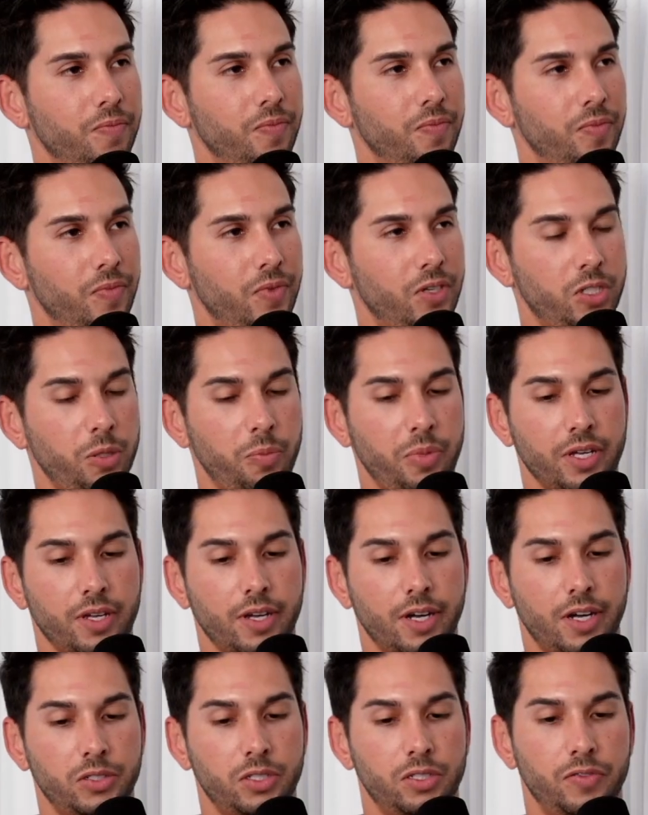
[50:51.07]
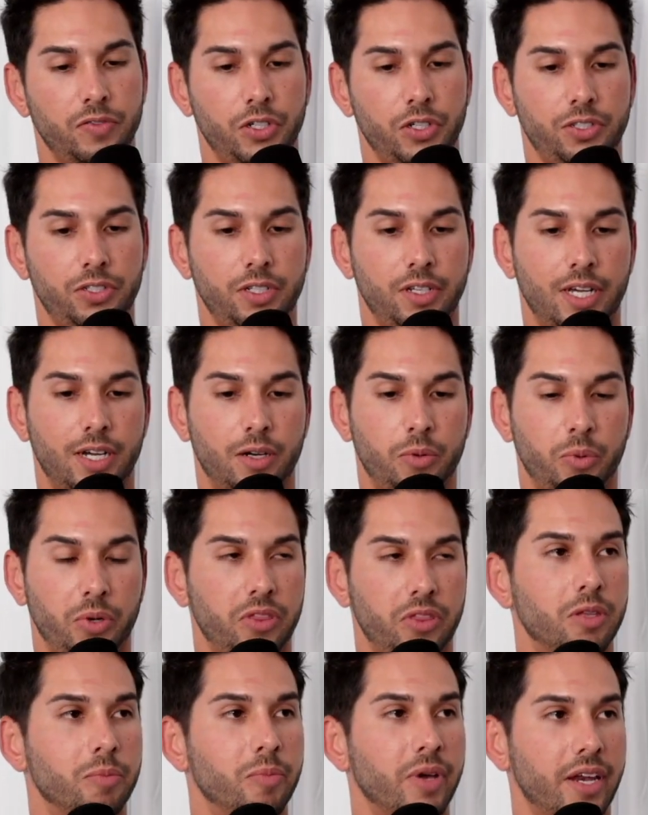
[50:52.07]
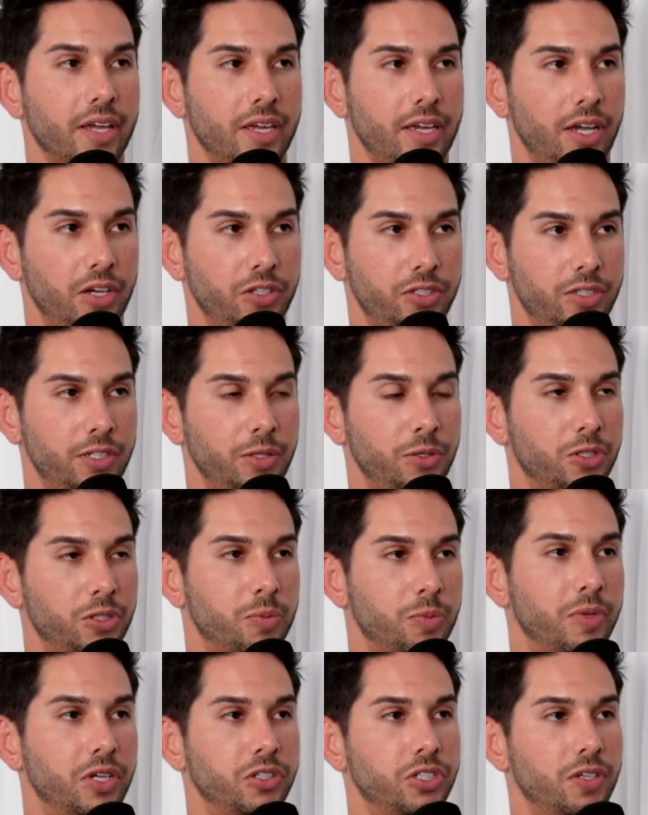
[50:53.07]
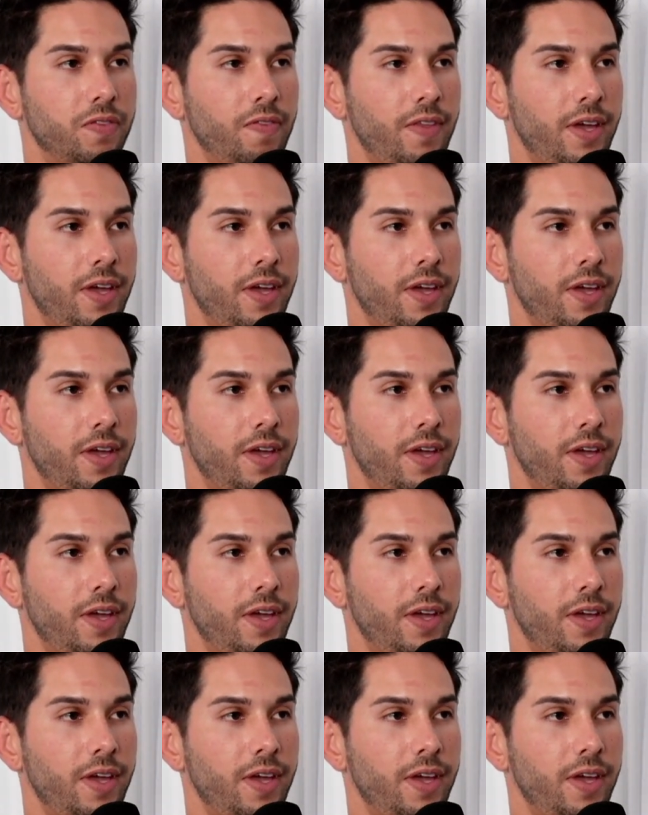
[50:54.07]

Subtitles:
There's a big controversy now with the medication. You just mentioned that.